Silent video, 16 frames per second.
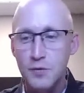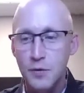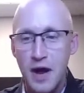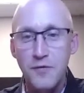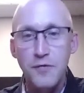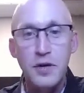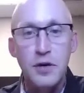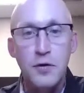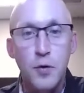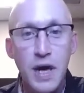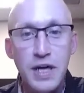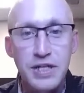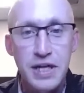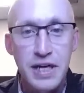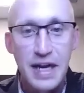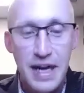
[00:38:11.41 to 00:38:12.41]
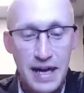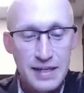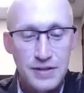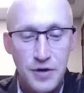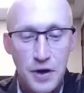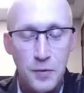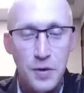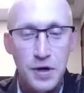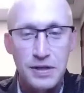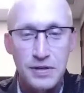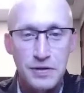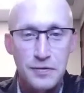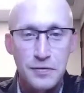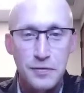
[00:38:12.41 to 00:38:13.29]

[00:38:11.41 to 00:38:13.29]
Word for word: every question and answer i wanted to